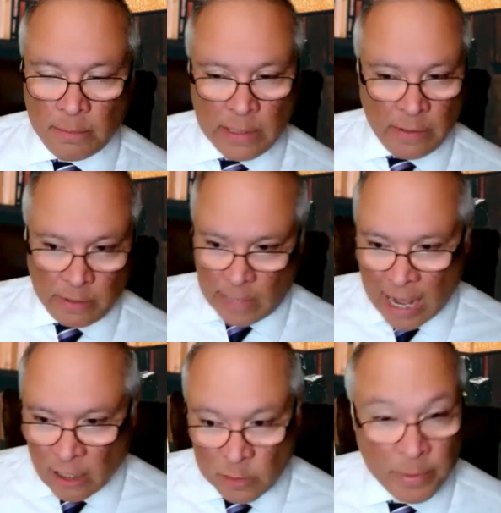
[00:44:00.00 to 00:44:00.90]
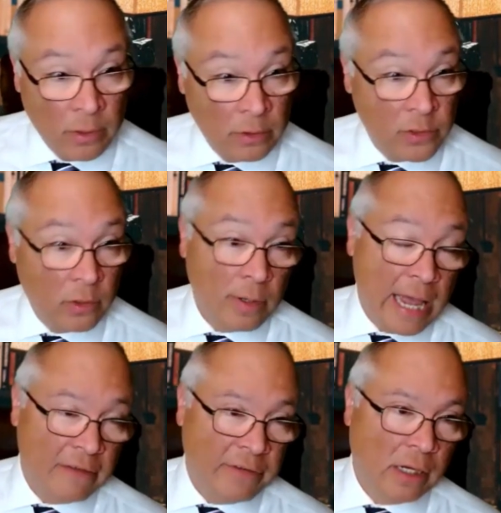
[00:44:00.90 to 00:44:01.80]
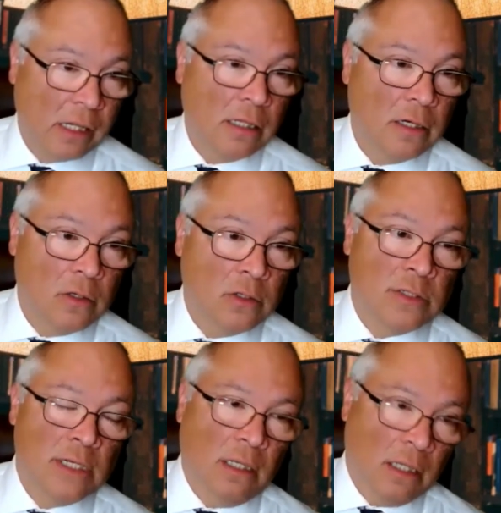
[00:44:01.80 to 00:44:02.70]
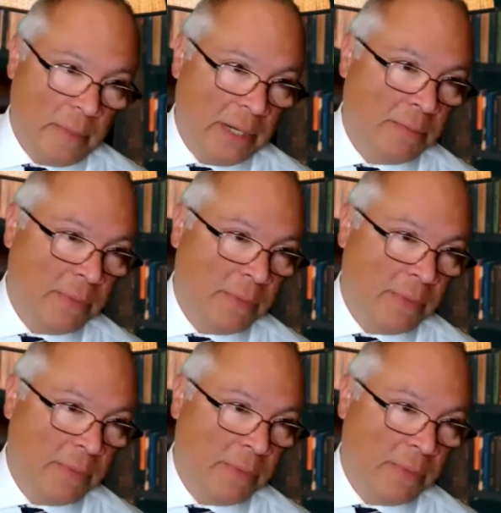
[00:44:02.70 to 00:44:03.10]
either hospitals are having to close and limit